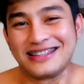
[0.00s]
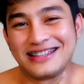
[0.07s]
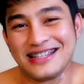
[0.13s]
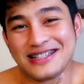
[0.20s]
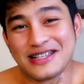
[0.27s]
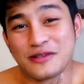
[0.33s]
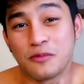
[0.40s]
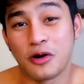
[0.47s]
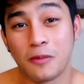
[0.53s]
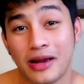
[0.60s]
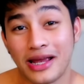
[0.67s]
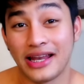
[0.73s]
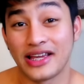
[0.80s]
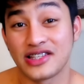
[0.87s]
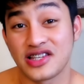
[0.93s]
This is
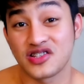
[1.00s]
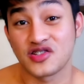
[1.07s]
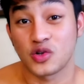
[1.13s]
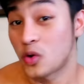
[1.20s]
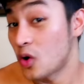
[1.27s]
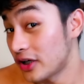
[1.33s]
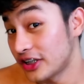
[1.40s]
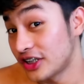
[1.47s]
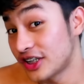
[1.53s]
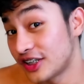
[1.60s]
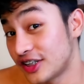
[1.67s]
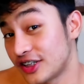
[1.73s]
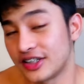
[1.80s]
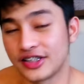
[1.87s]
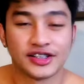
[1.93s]
Mobile Legends
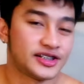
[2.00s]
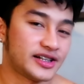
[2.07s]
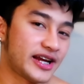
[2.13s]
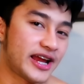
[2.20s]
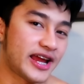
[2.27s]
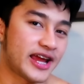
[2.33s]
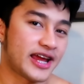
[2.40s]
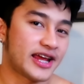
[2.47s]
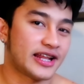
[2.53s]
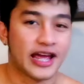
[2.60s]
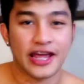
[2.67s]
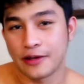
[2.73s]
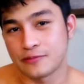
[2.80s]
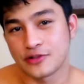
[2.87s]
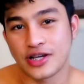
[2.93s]
Corner, and
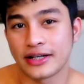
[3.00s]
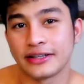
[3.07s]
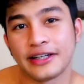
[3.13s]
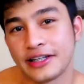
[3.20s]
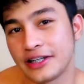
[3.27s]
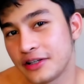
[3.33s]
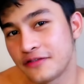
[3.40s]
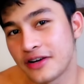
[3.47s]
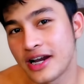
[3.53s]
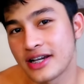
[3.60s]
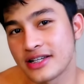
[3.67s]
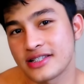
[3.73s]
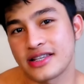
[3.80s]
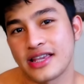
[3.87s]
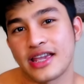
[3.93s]
I am Jrey
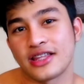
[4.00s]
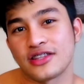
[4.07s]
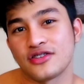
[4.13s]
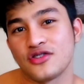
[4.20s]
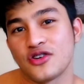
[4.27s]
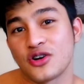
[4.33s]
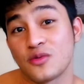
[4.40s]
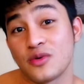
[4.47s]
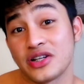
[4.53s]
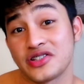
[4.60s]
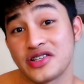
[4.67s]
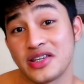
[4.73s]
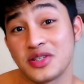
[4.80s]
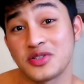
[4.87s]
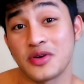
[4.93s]
Rivas, and you're
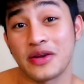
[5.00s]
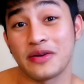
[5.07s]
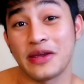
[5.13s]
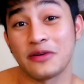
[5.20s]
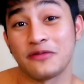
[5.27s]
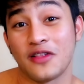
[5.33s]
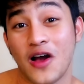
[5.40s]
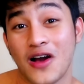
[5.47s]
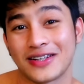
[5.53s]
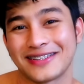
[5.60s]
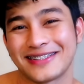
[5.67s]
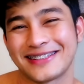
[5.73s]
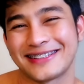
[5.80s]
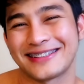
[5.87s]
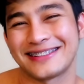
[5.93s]
watching JreyVlog.